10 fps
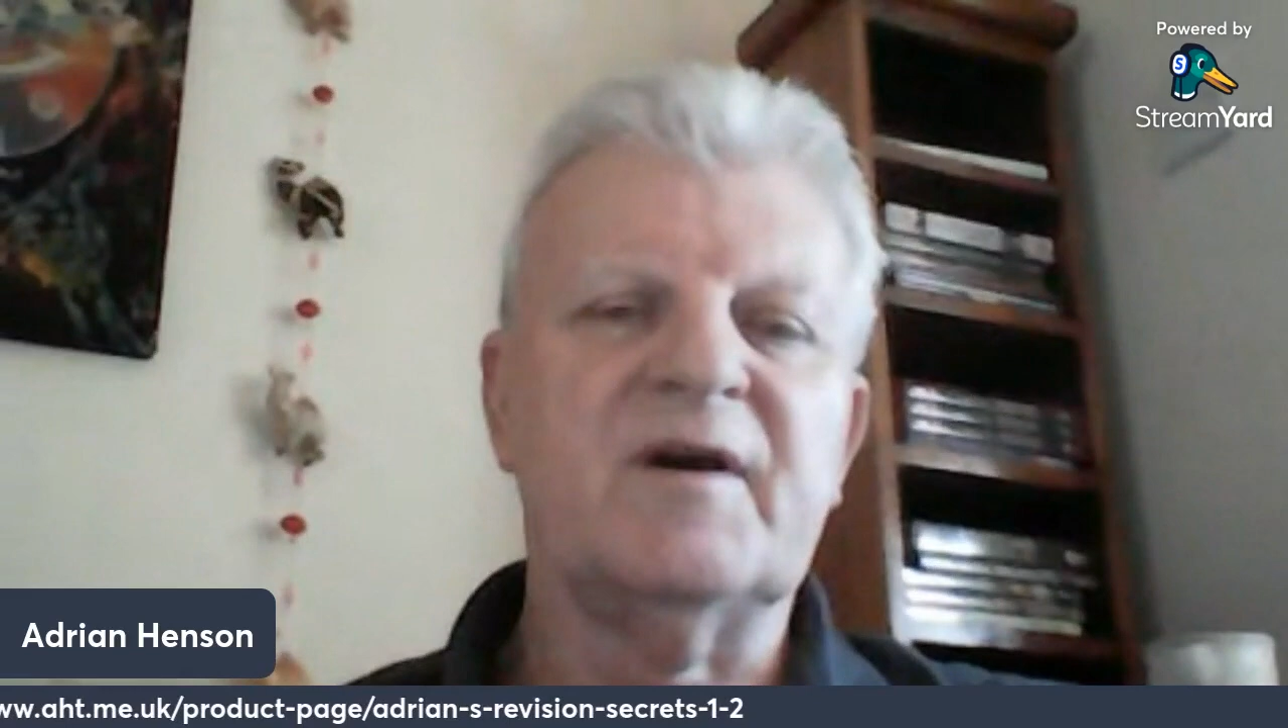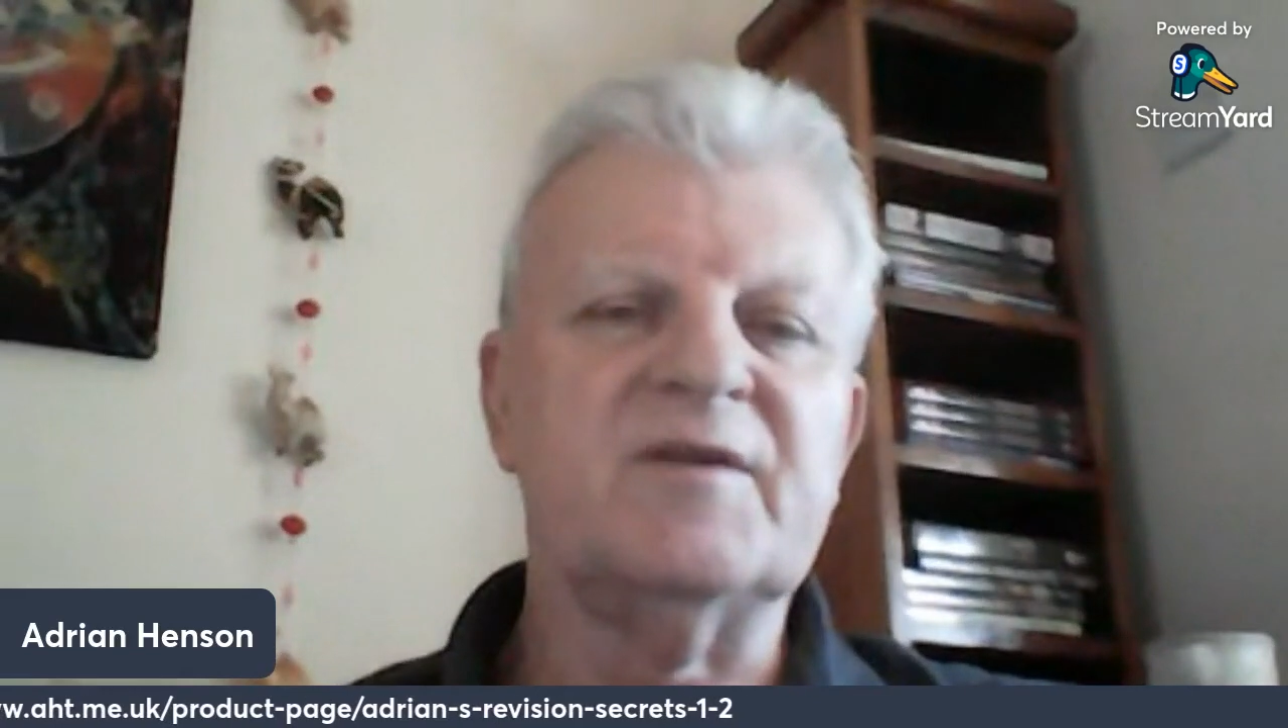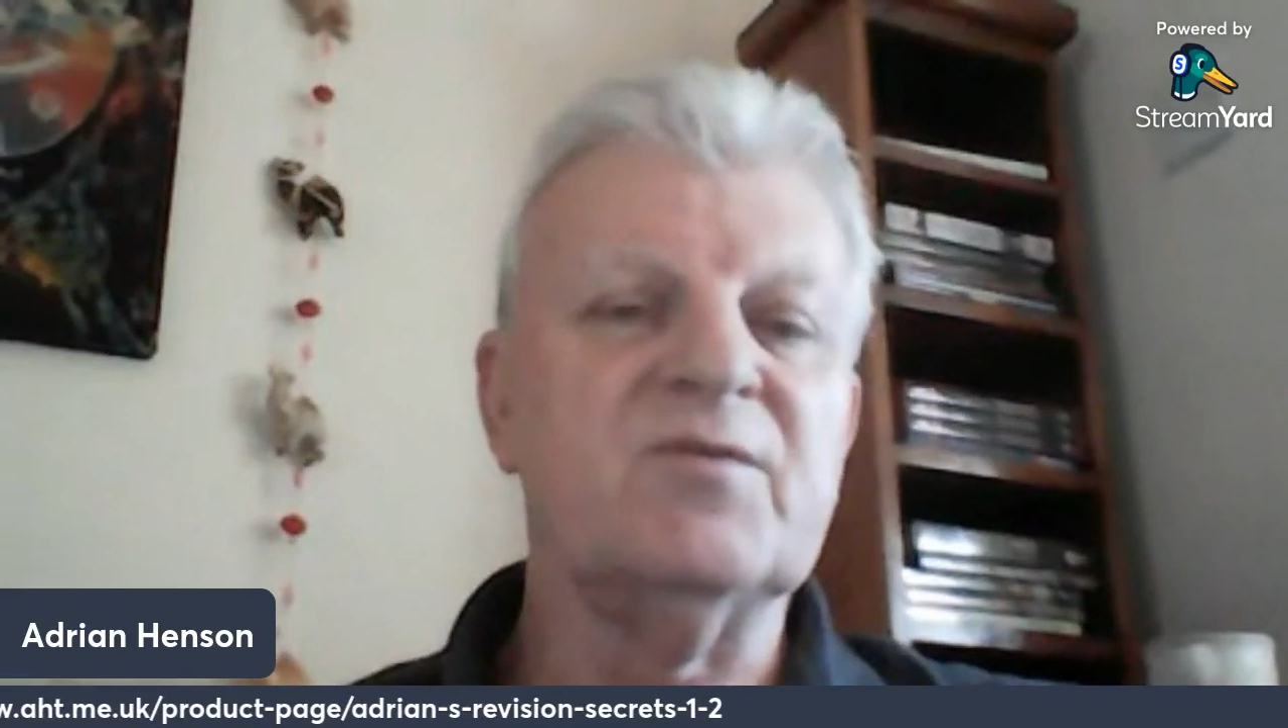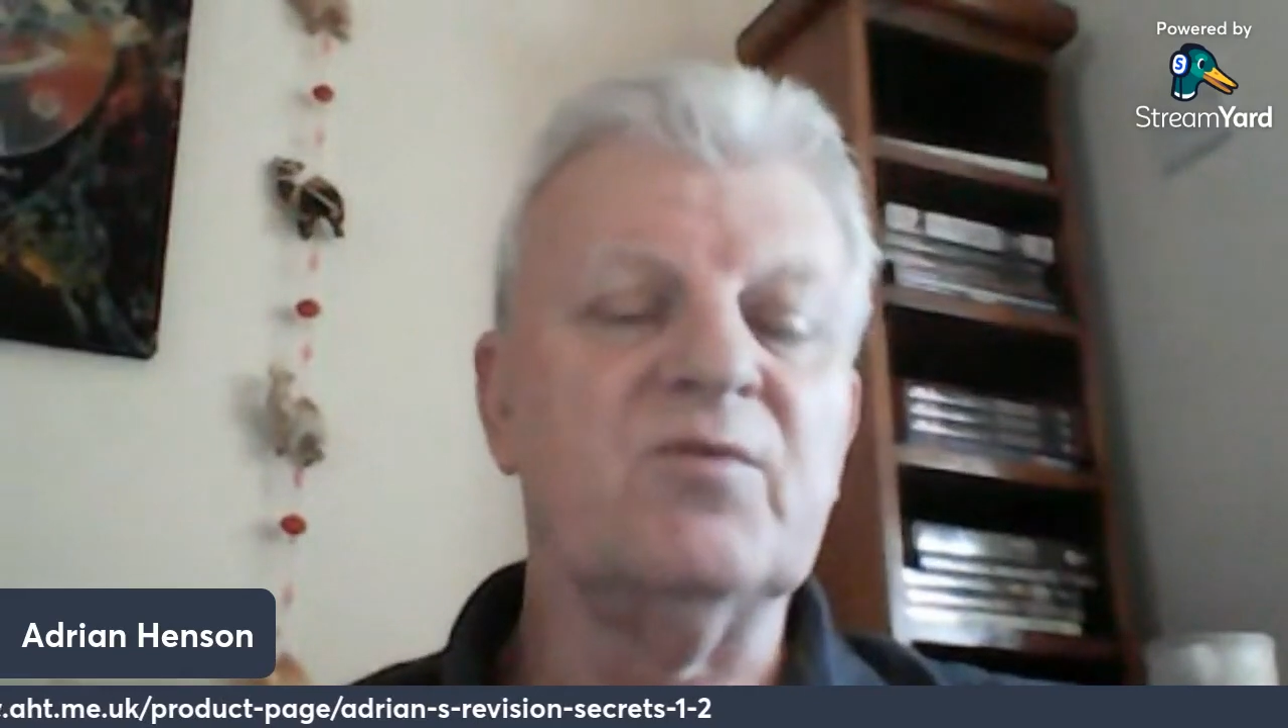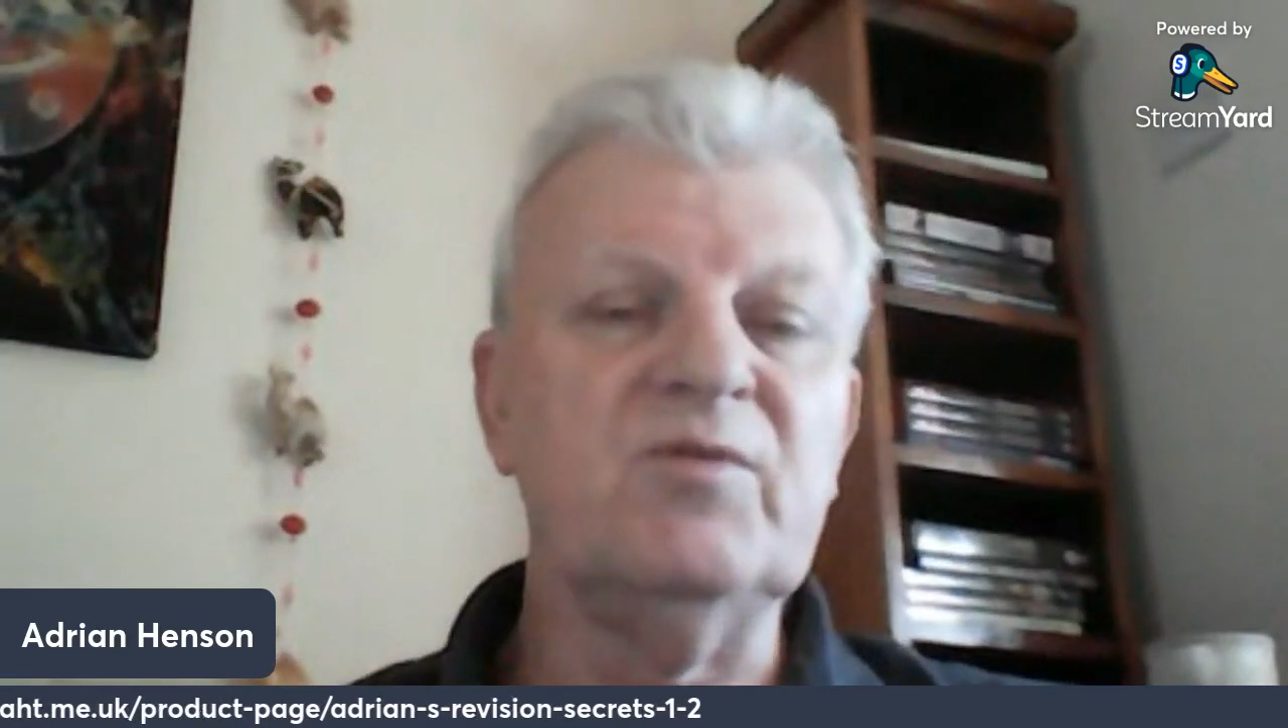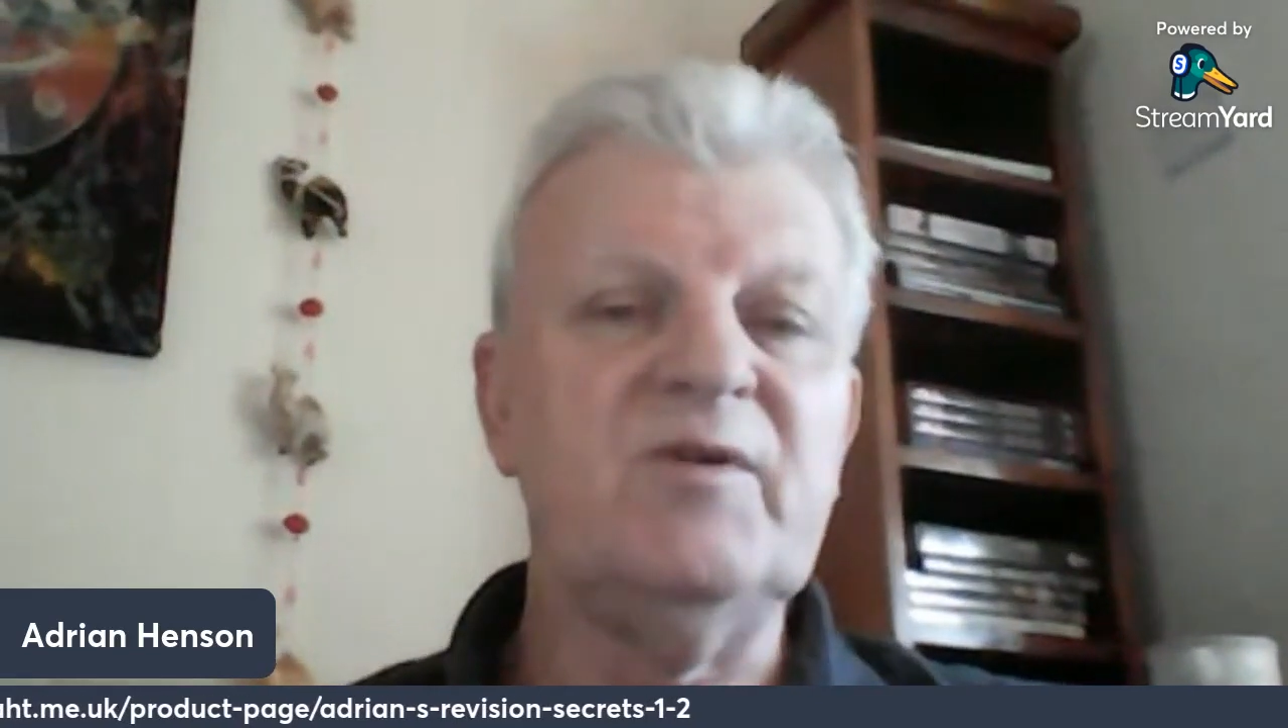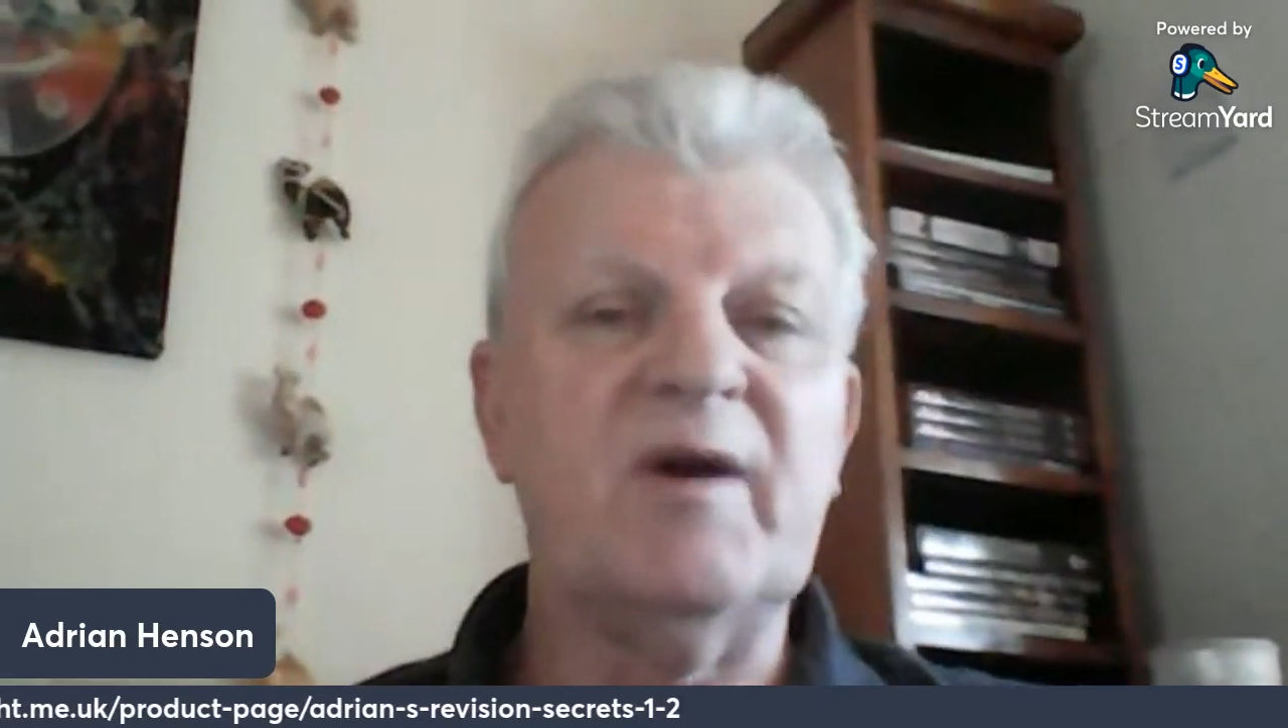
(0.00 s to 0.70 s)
and all you